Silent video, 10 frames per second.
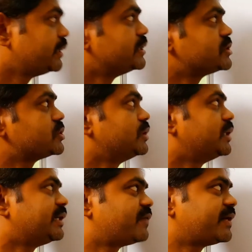
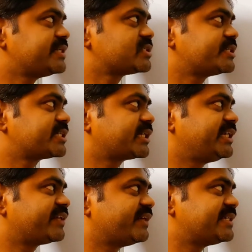So what is logical
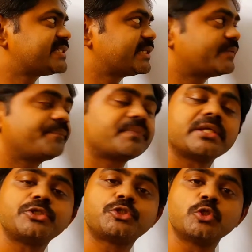equivalence here?
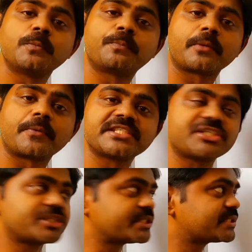Two
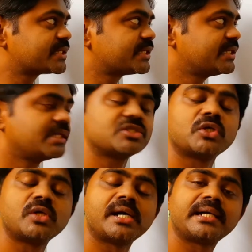propositions.
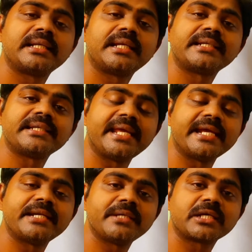So let
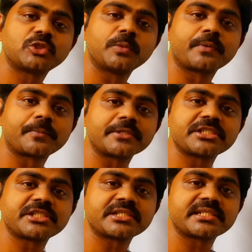A and B are two
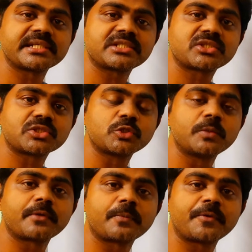propositions here. So
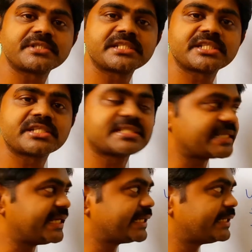two propositions
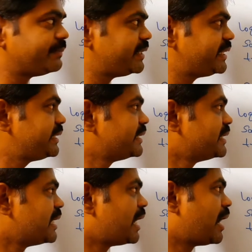A and B
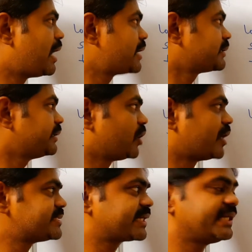are
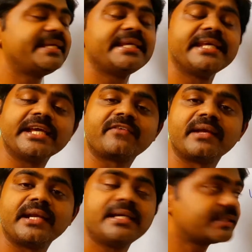logically
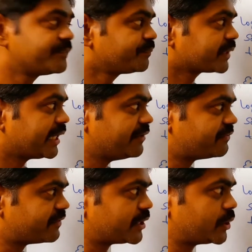equivalent if
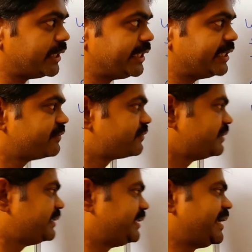and only
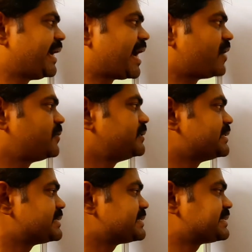if they have
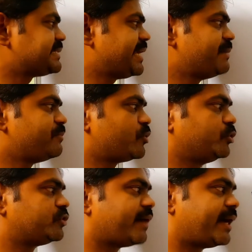same
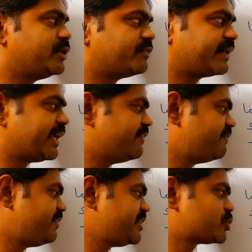truth value for
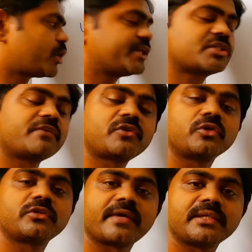every choice of
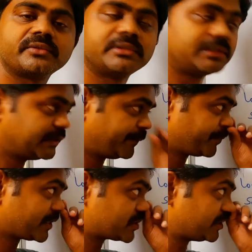truth value.
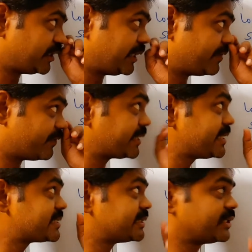So what
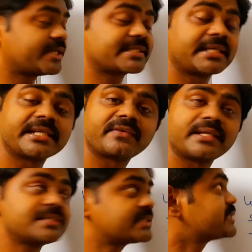is logical
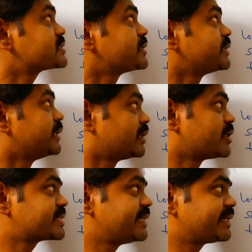equivalence here?
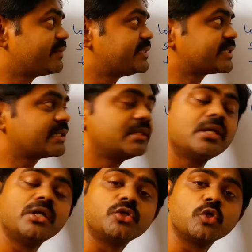Logical equivalence here.
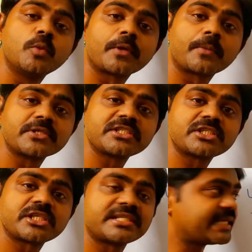Two
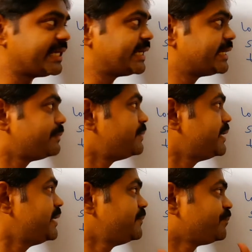propositions A and
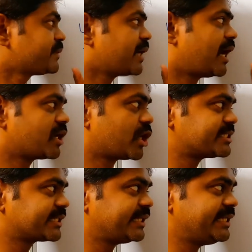B are
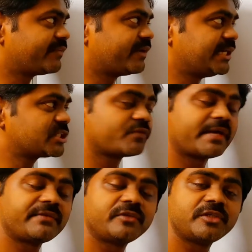logically equivalent. So
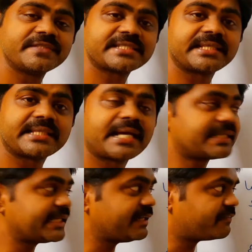when will we say
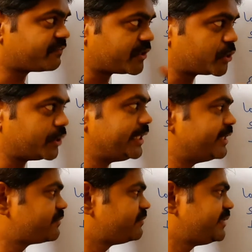that? If and only
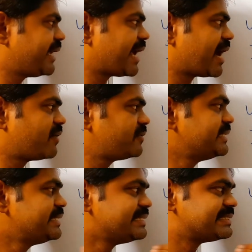if they
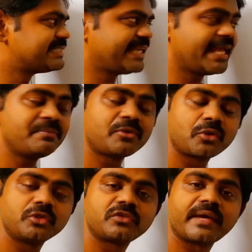have same
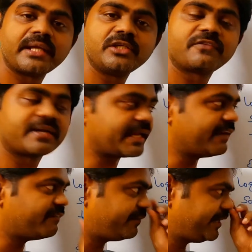truth value for
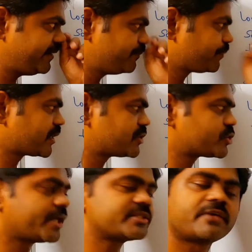every
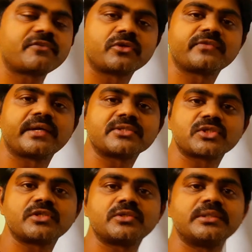choice of truth value.
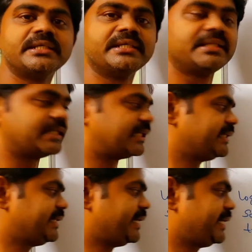So
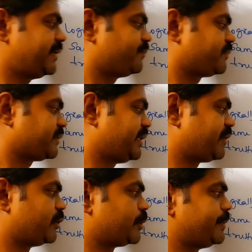A
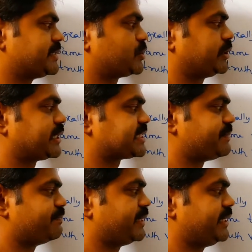equal to B. So the
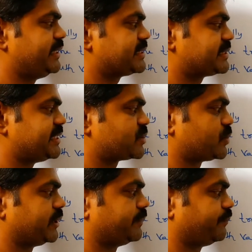symbol is this
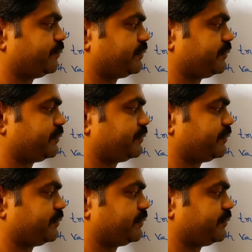one.